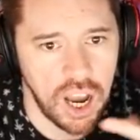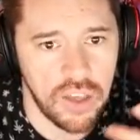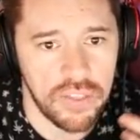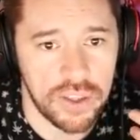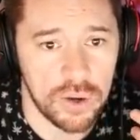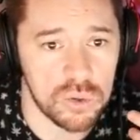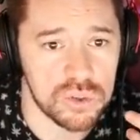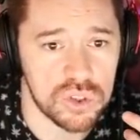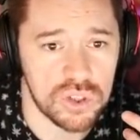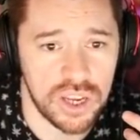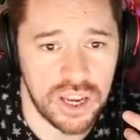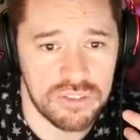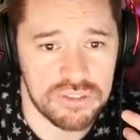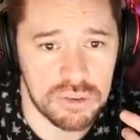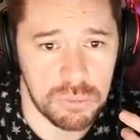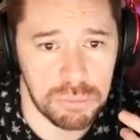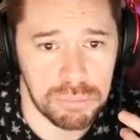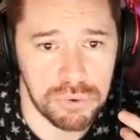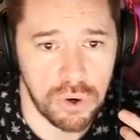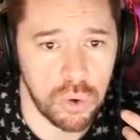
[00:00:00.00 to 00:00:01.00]
They also gave
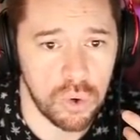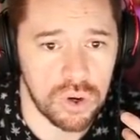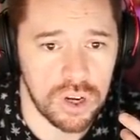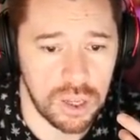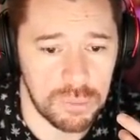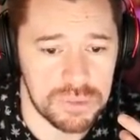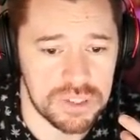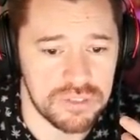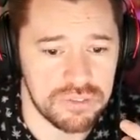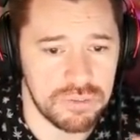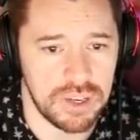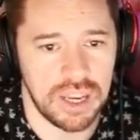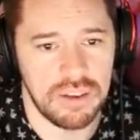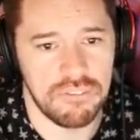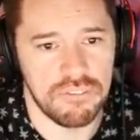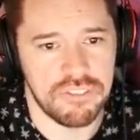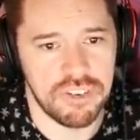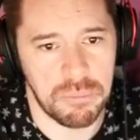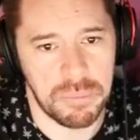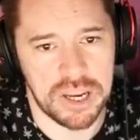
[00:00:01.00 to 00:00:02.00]
some pro clubs
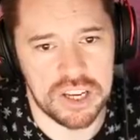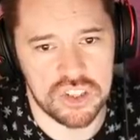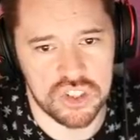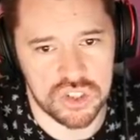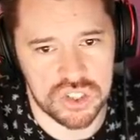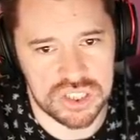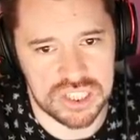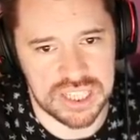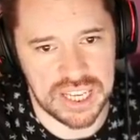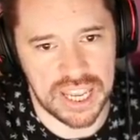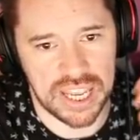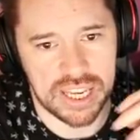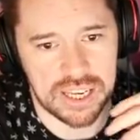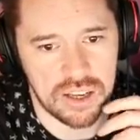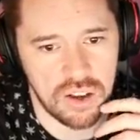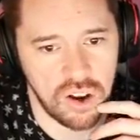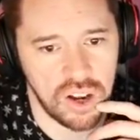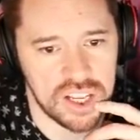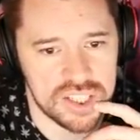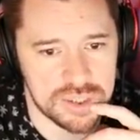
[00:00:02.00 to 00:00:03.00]
information today,
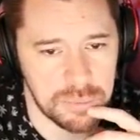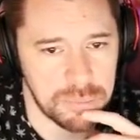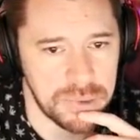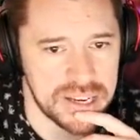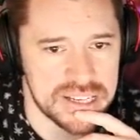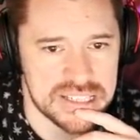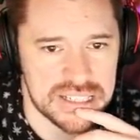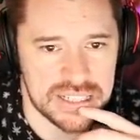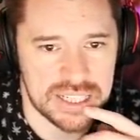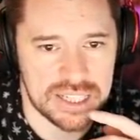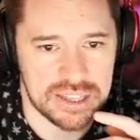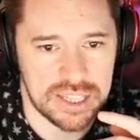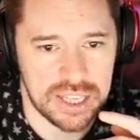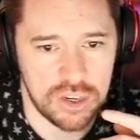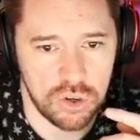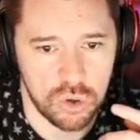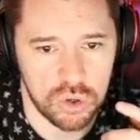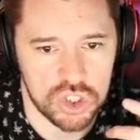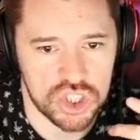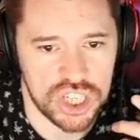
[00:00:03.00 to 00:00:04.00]
guys, and basically they're
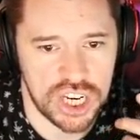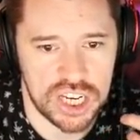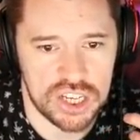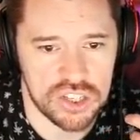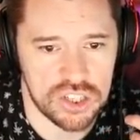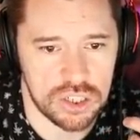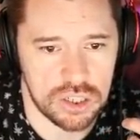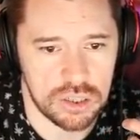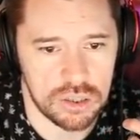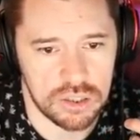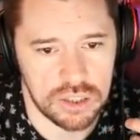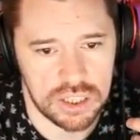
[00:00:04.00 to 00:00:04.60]
not changing.